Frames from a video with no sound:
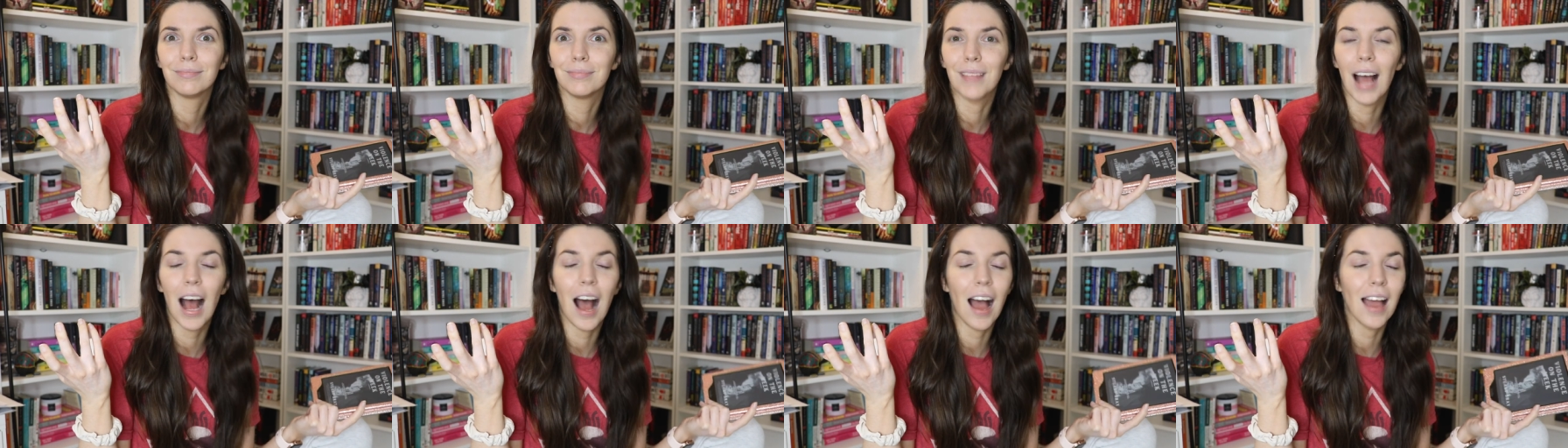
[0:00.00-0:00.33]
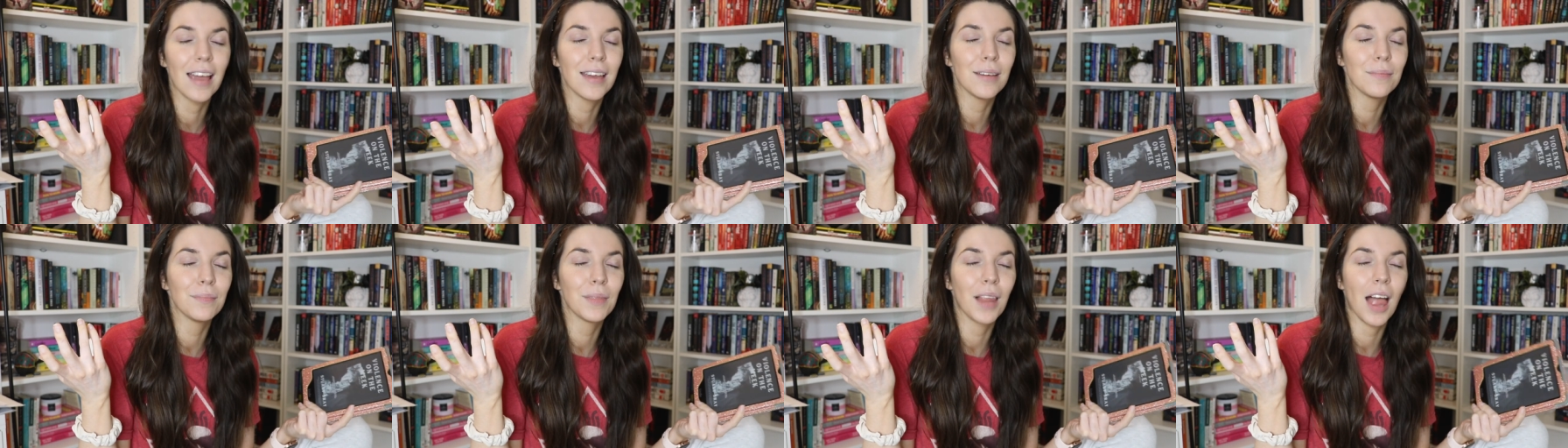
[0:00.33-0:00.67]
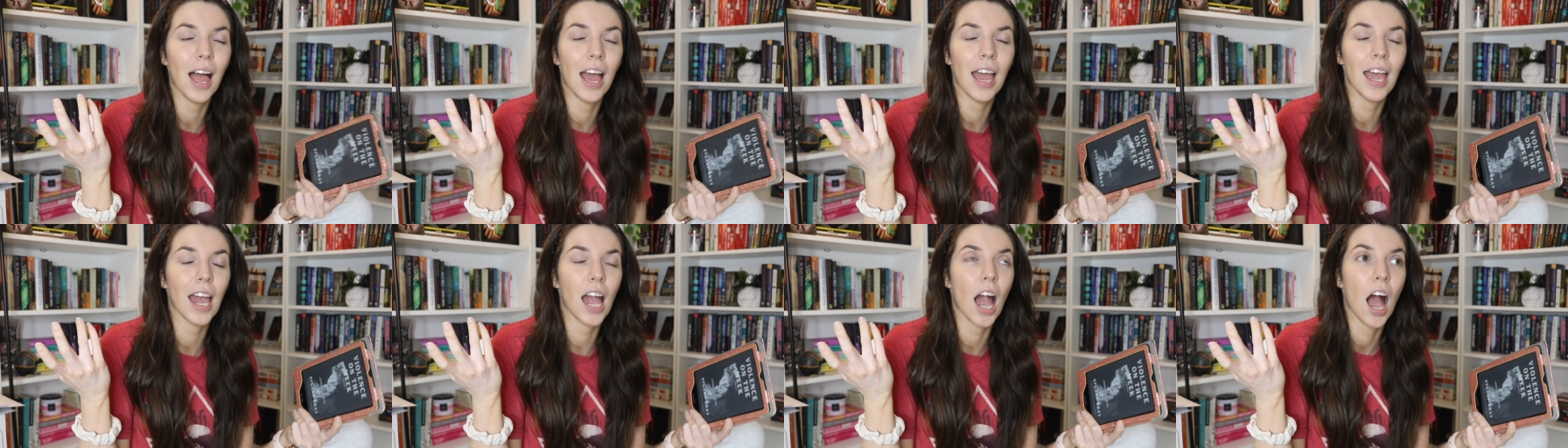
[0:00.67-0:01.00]
I am
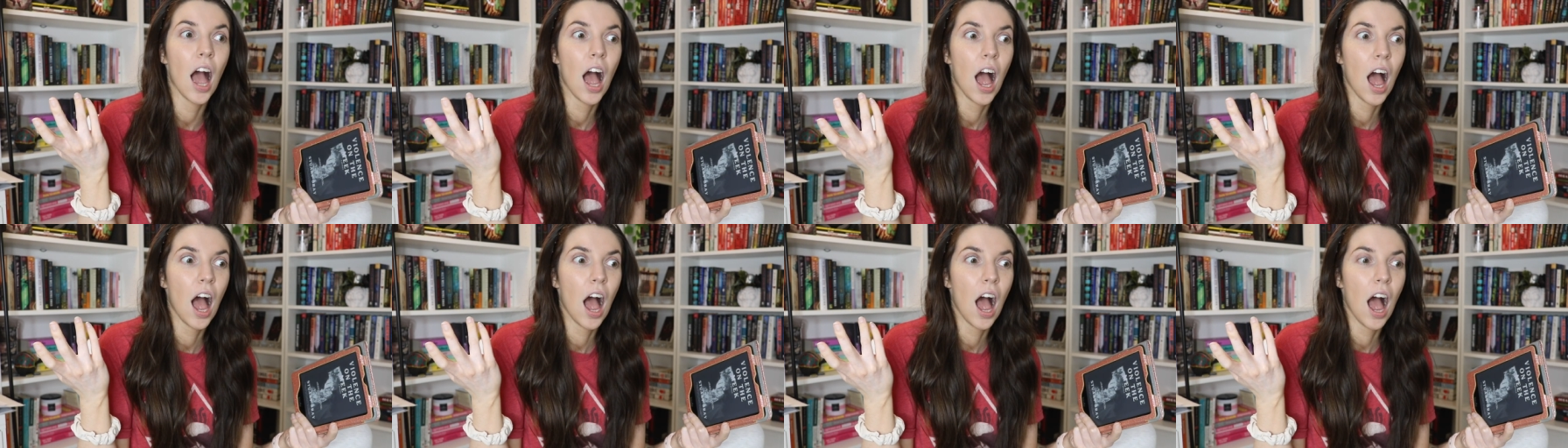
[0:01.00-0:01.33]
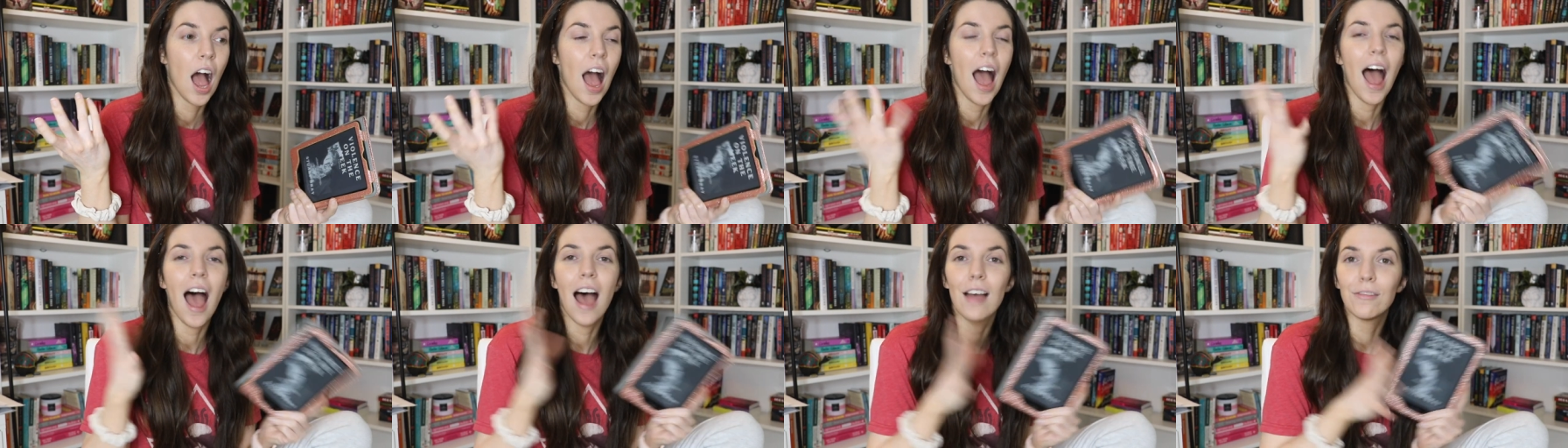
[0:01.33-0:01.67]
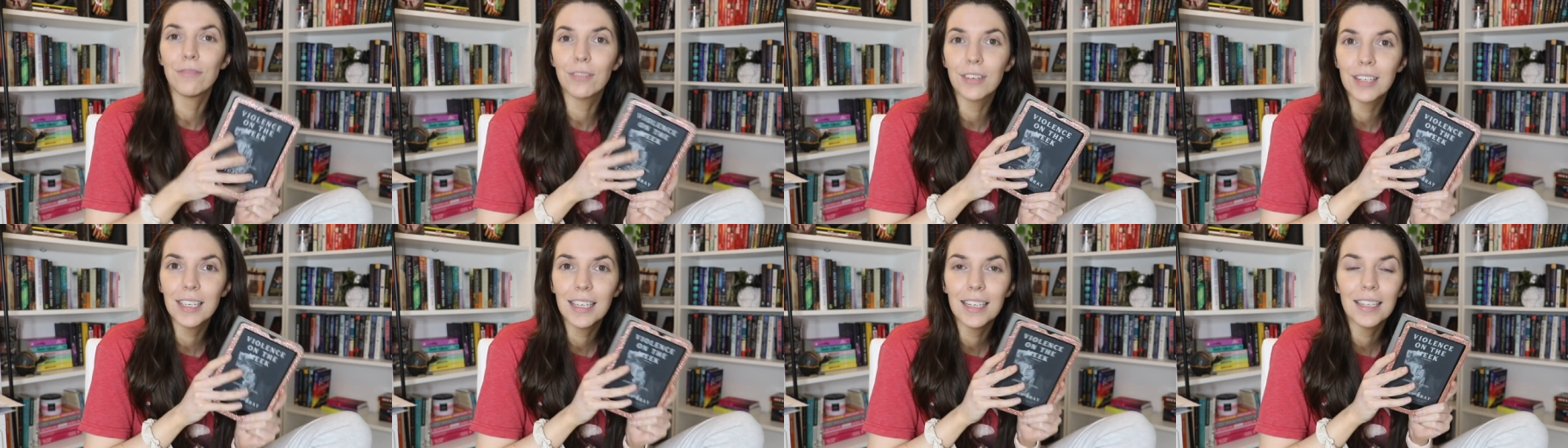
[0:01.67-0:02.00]
like,
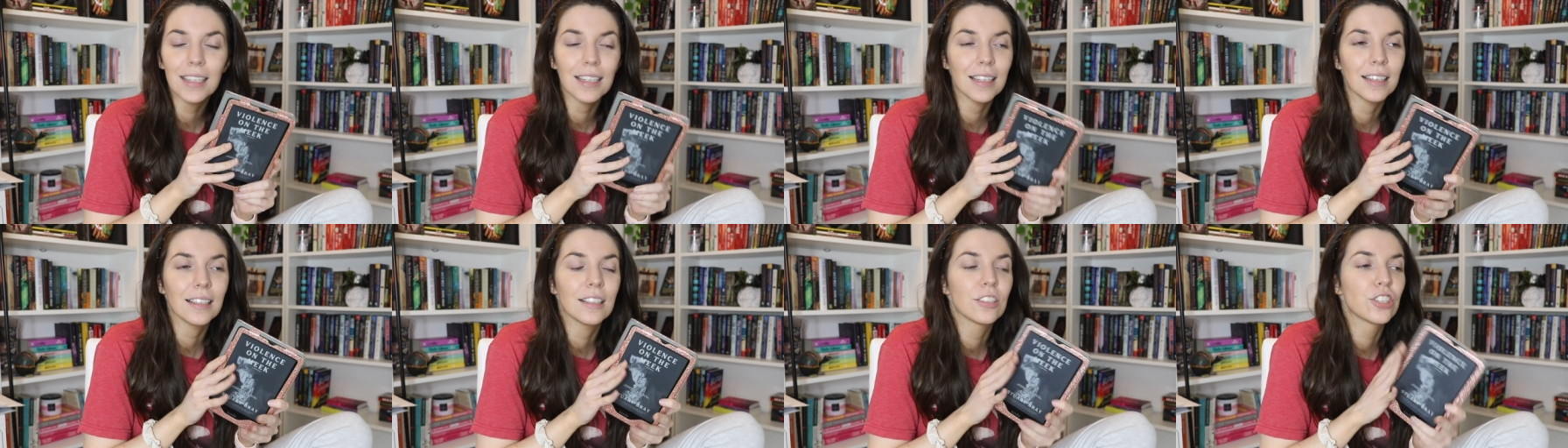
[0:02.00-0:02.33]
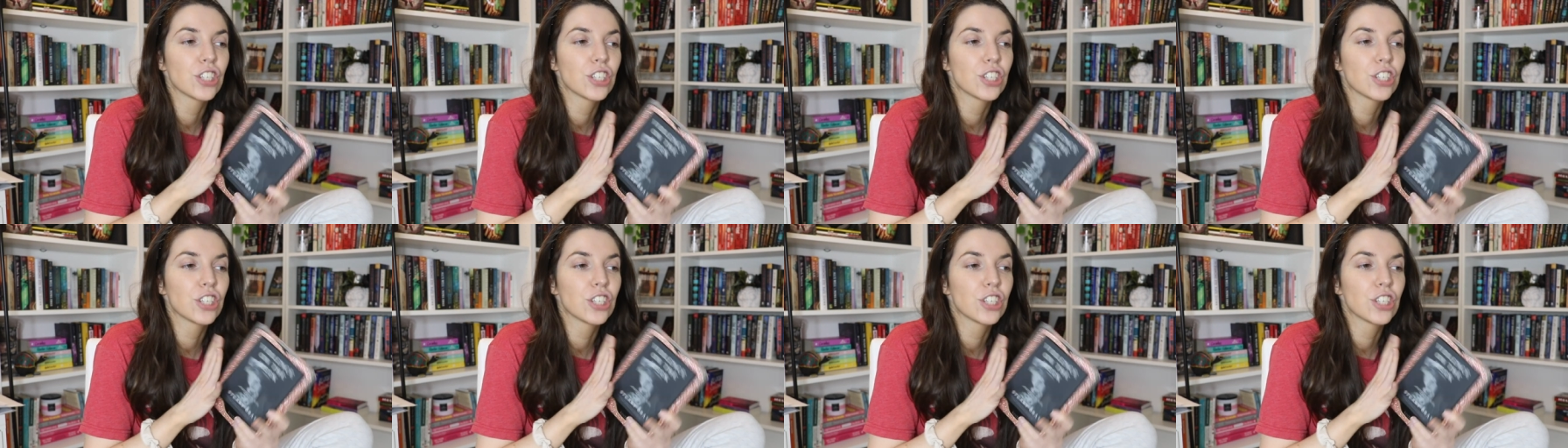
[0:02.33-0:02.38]
every